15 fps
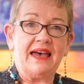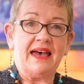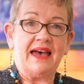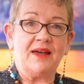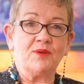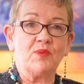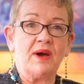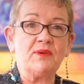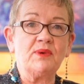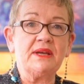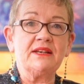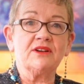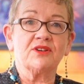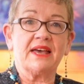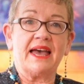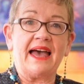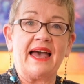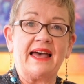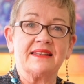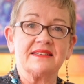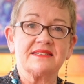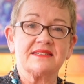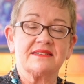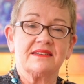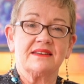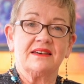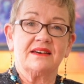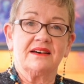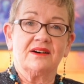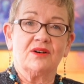And when we look at
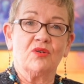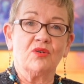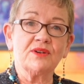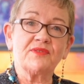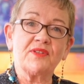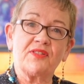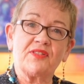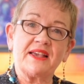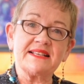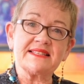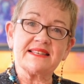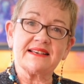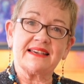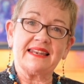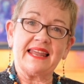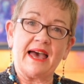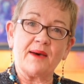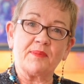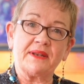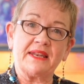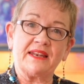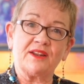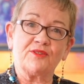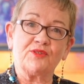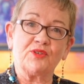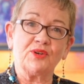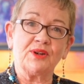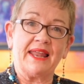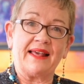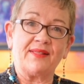all of the things that can happen in a
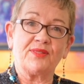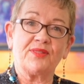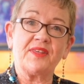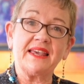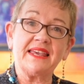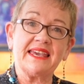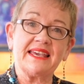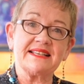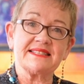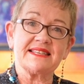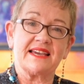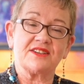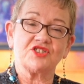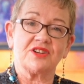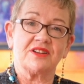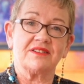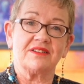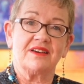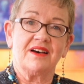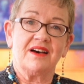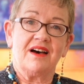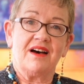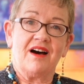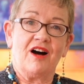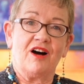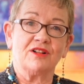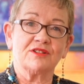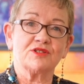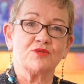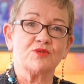full-length thinking session,
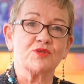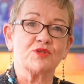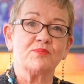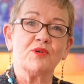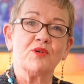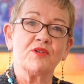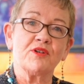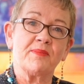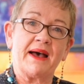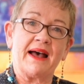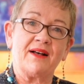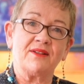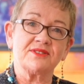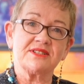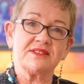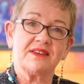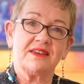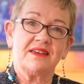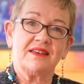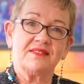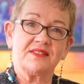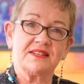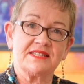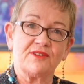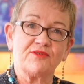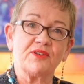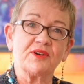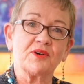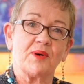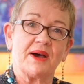I'll talk more about the
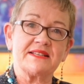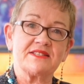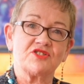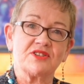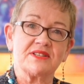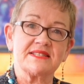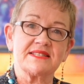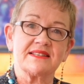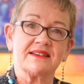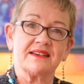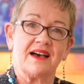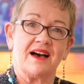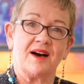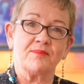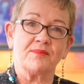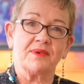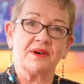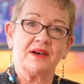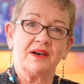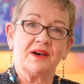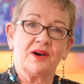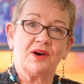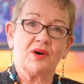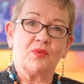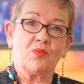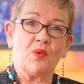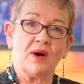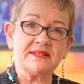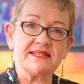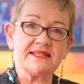different questions that come
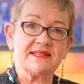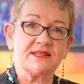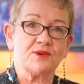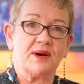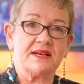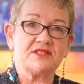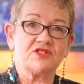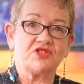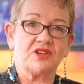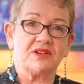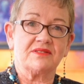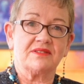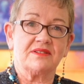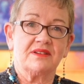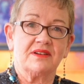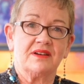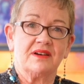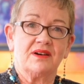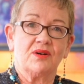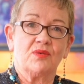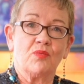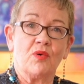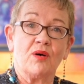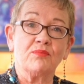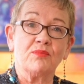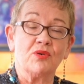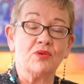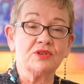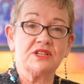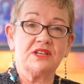once the question, what
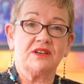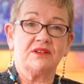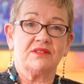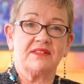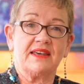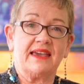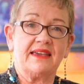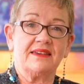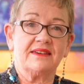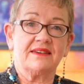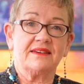more do you think,